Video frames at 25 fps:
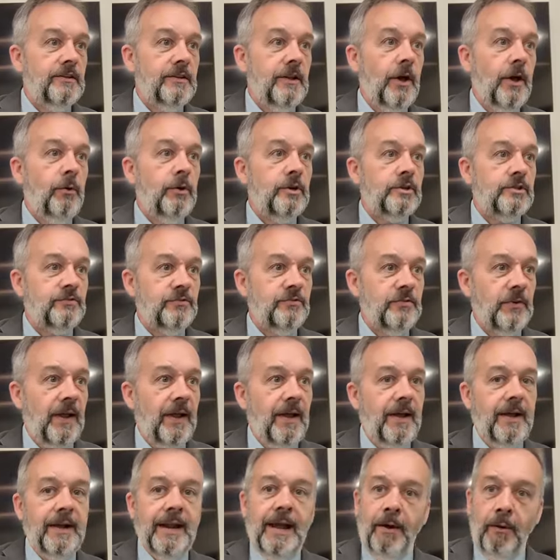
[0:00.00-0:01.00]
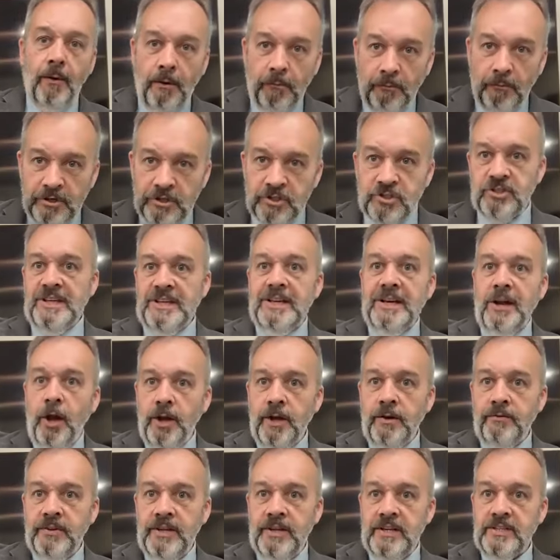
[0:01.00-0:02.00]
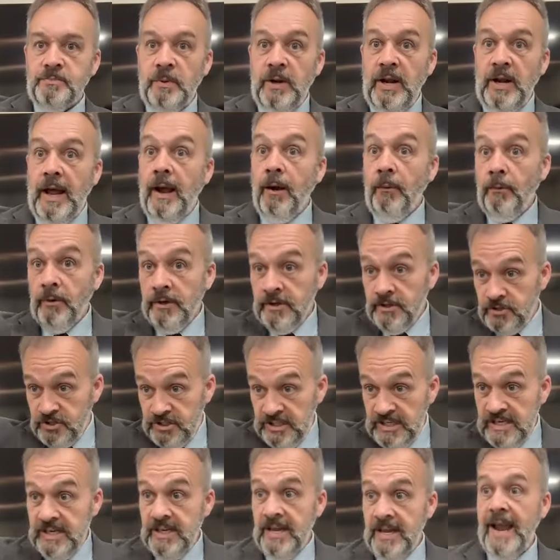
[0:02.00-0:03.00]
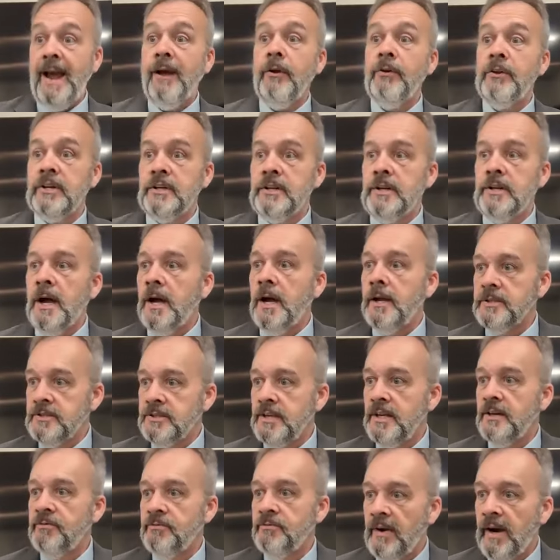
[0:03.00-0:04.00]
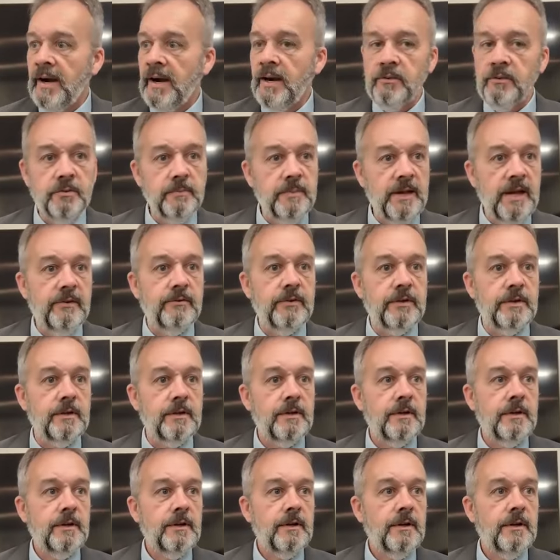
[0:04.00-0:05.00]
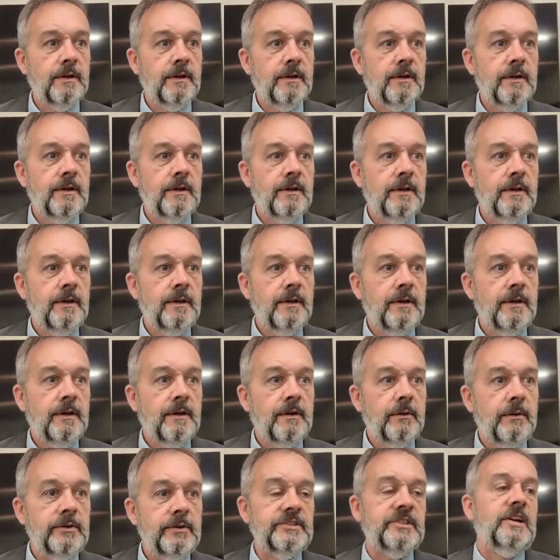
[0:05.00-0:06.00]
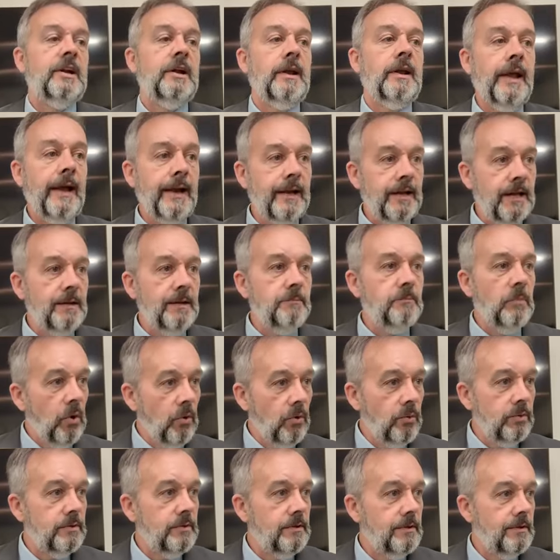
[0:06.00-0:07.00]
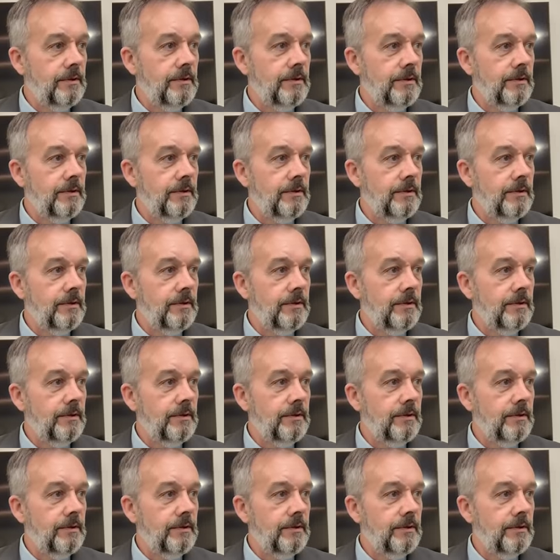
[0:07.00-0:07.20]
Noah's flood. I, I want to see all of this, but I want to see how did God send fire from heaven? Was it a lightning bolt?